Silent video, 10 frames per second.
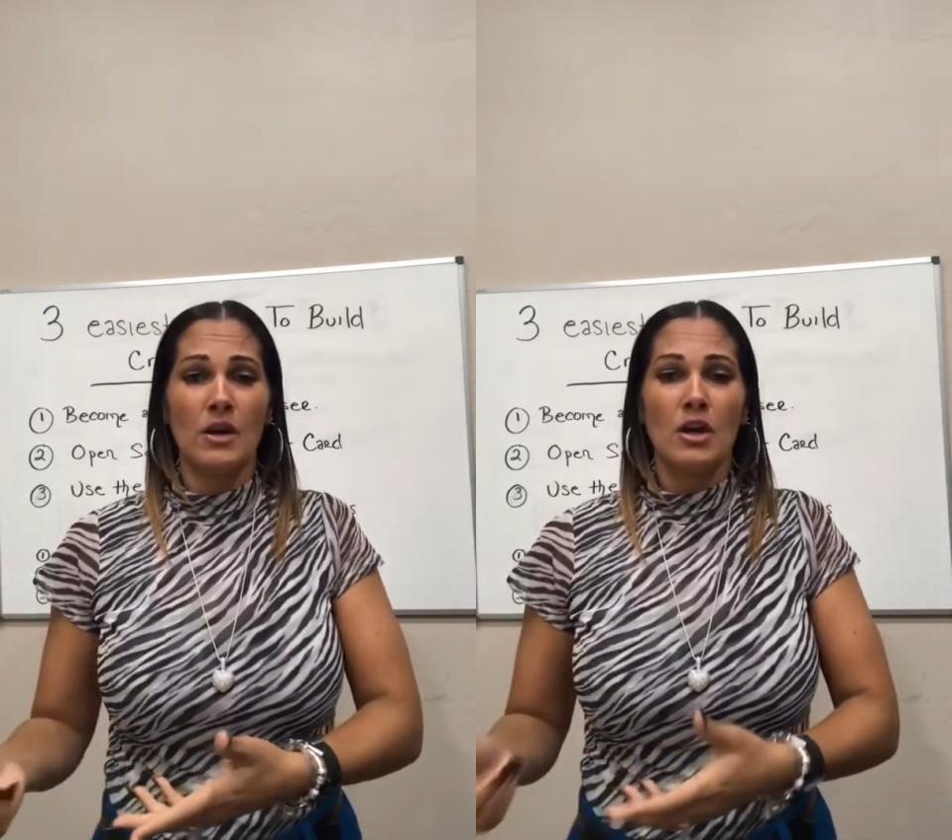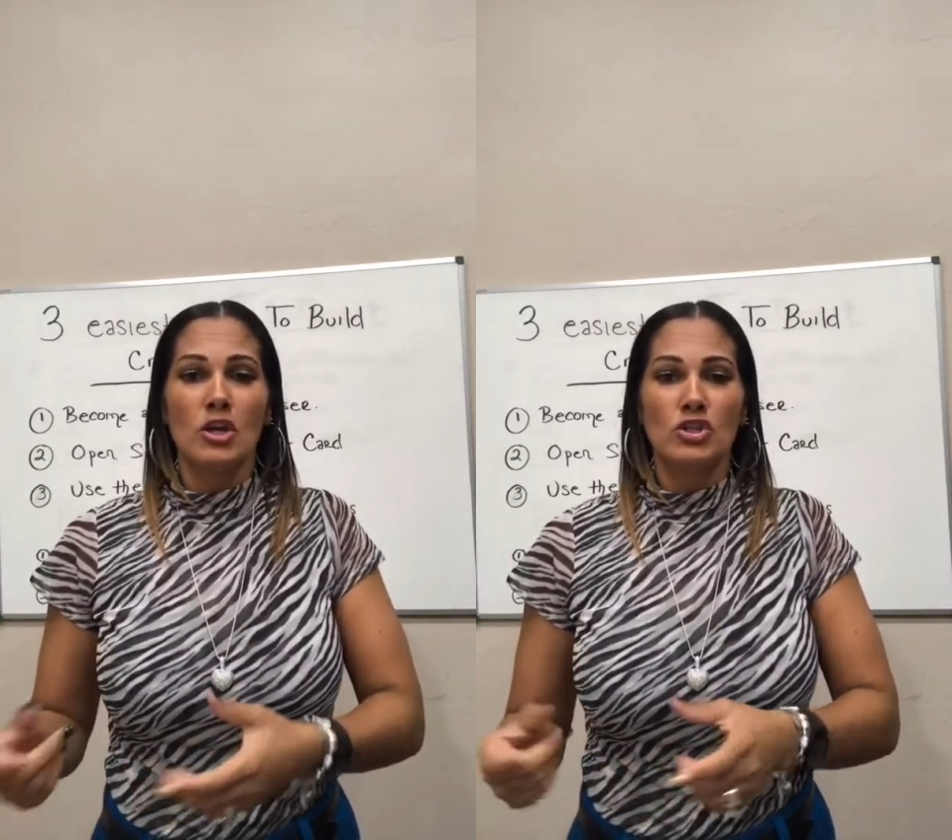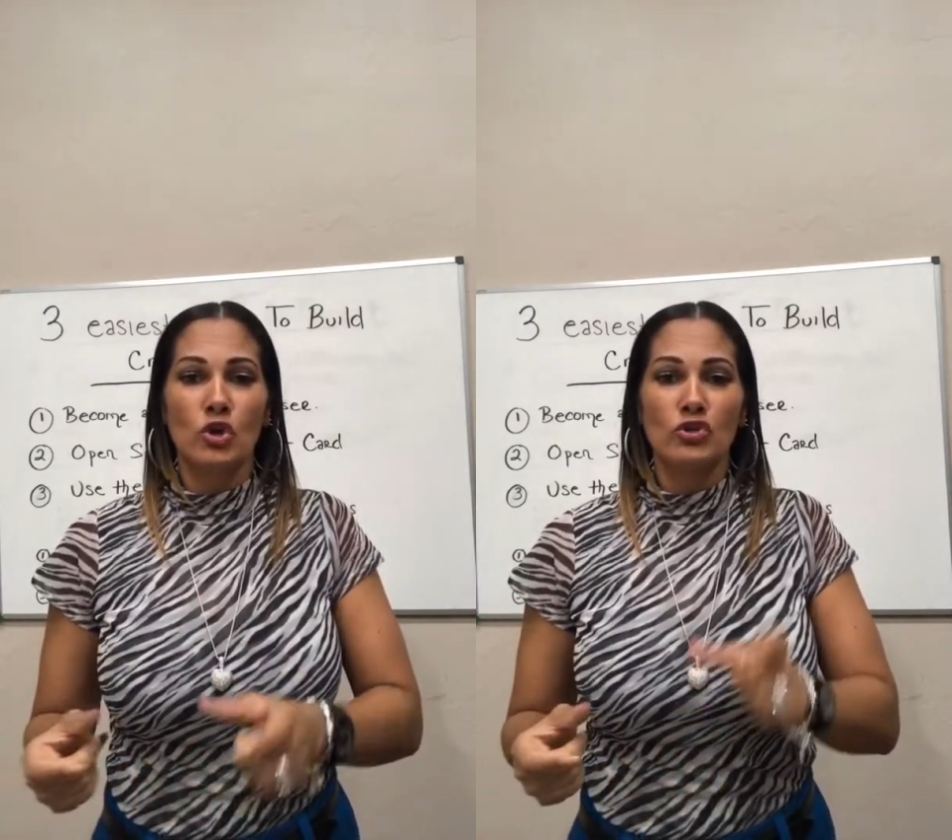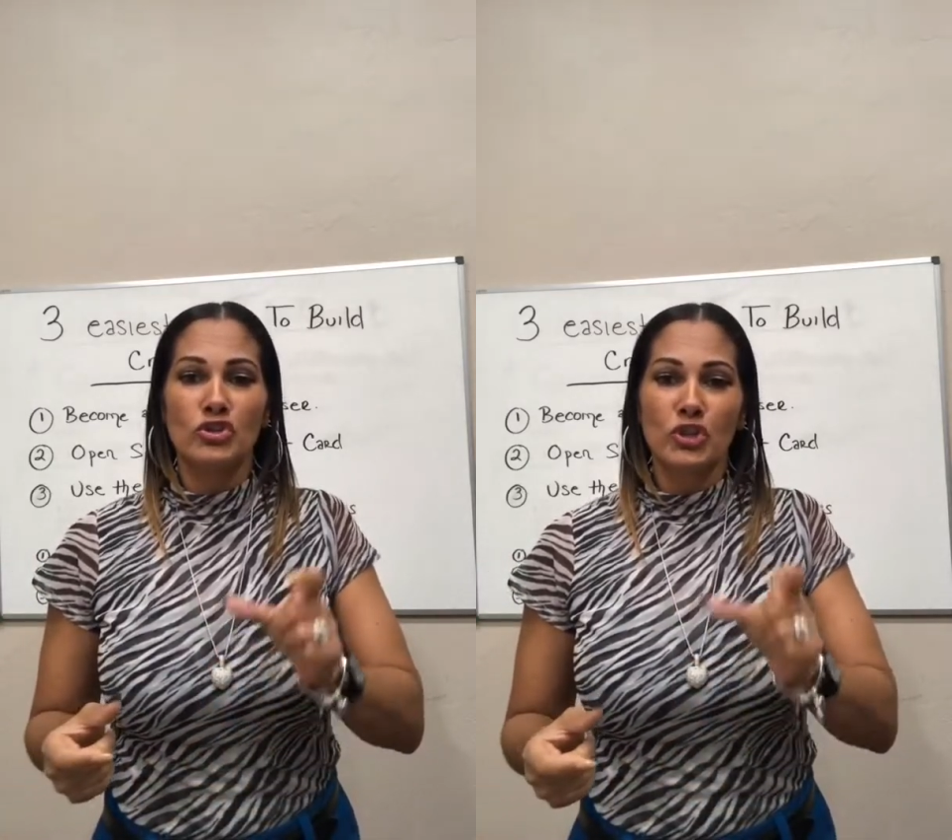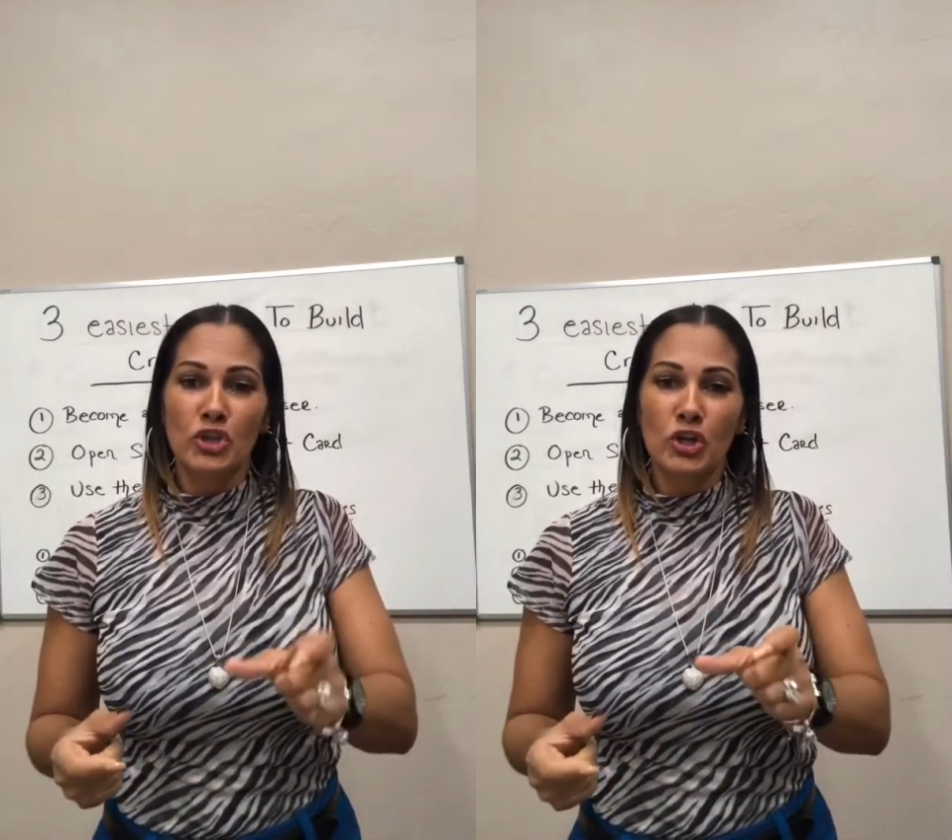So
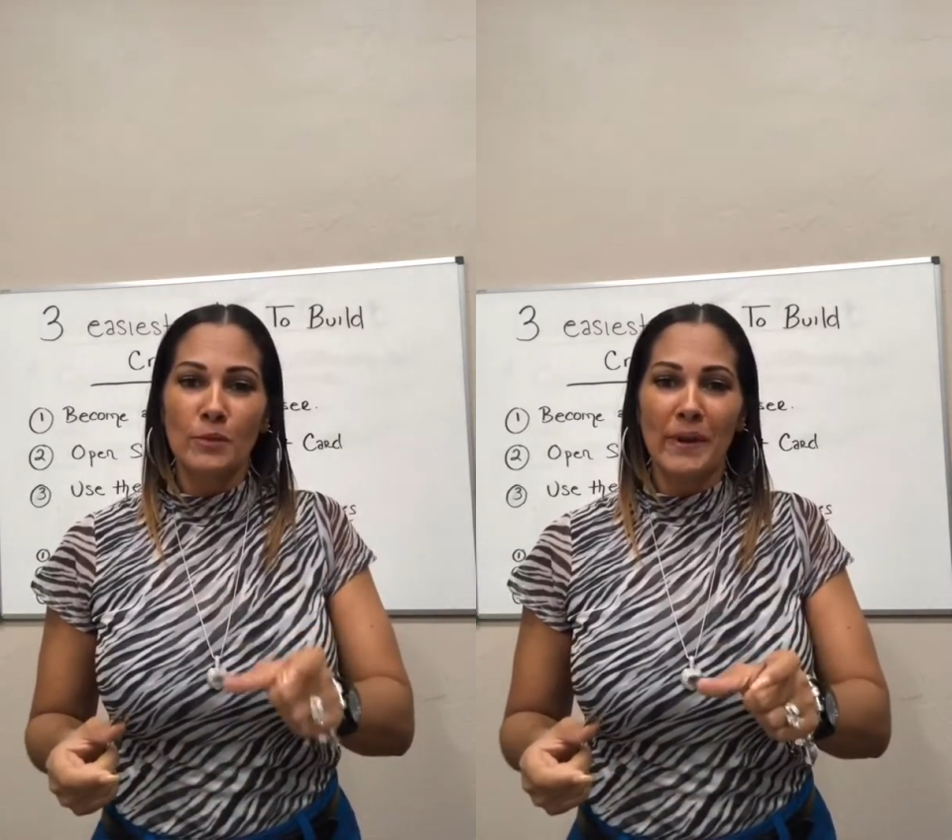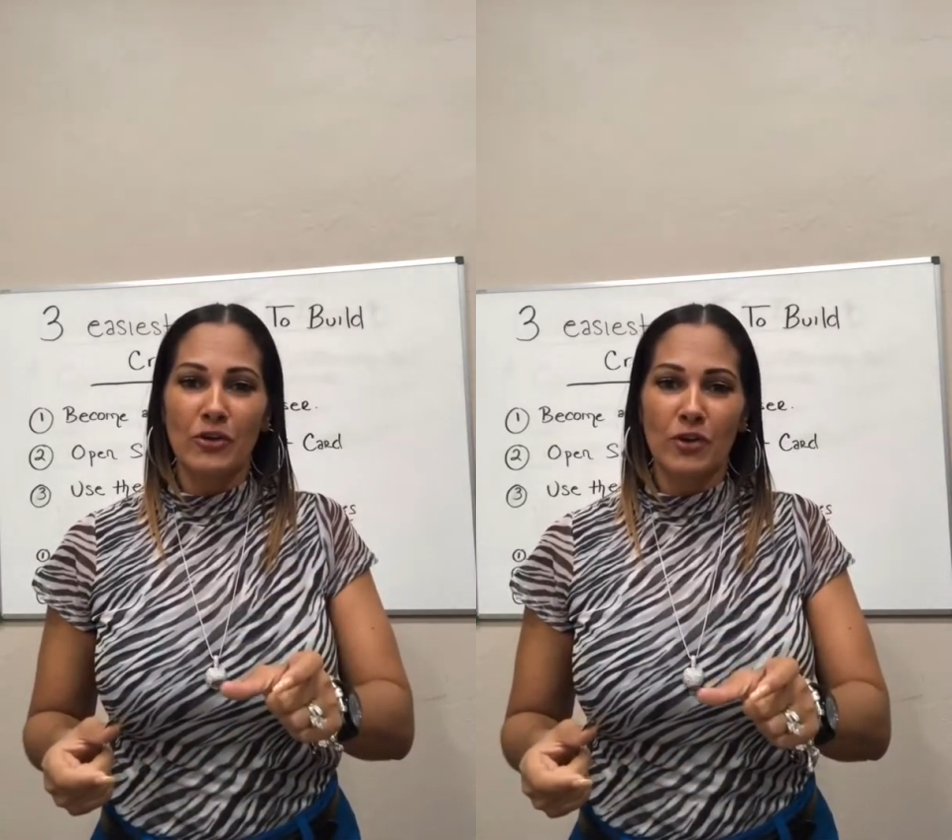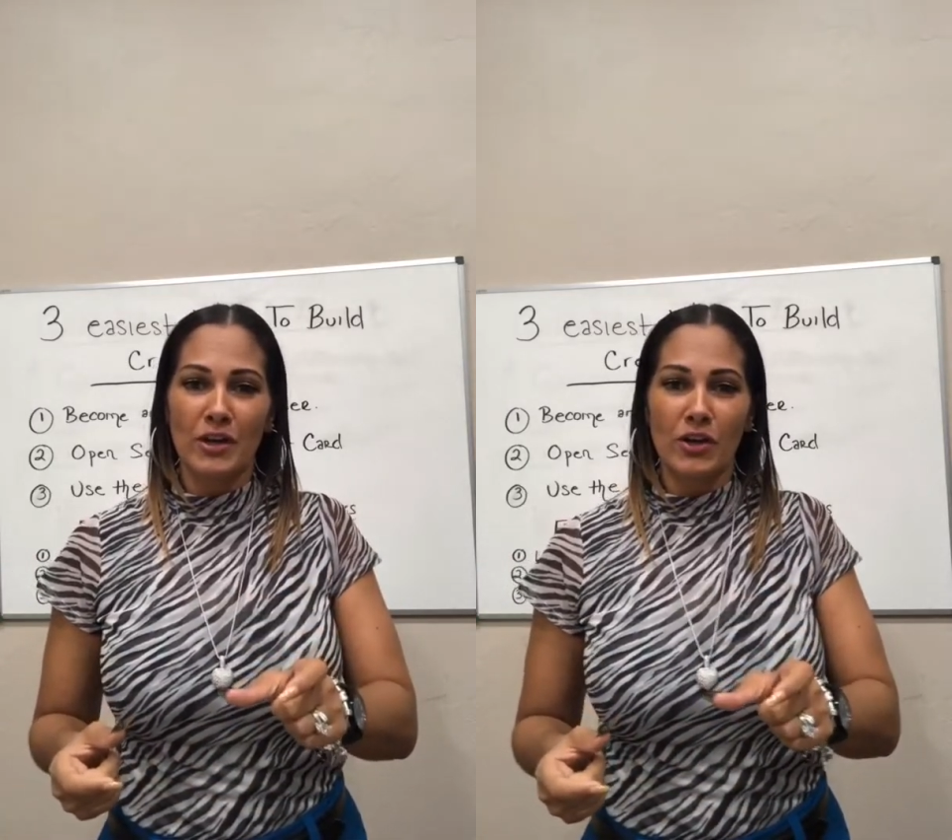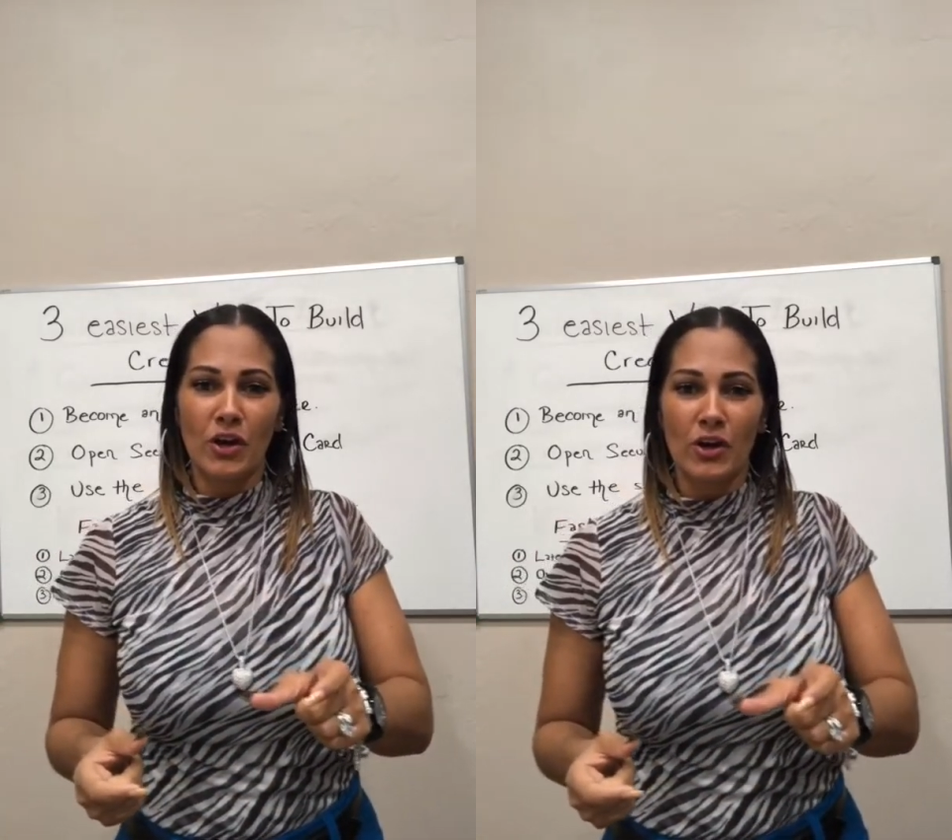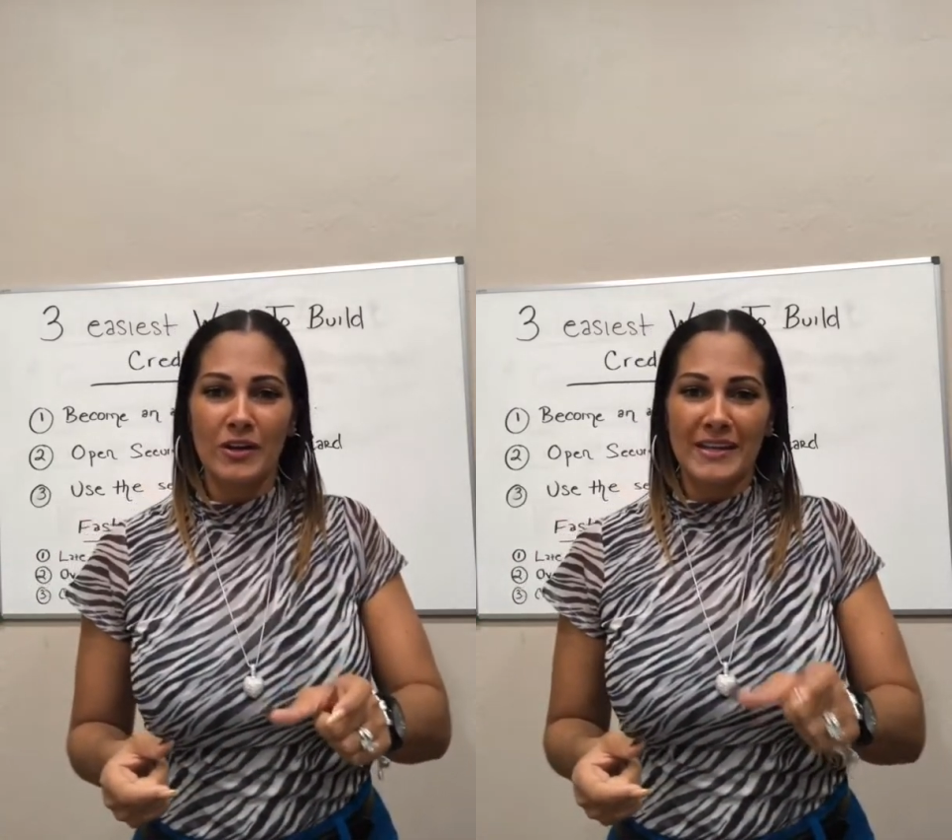secure bank credit card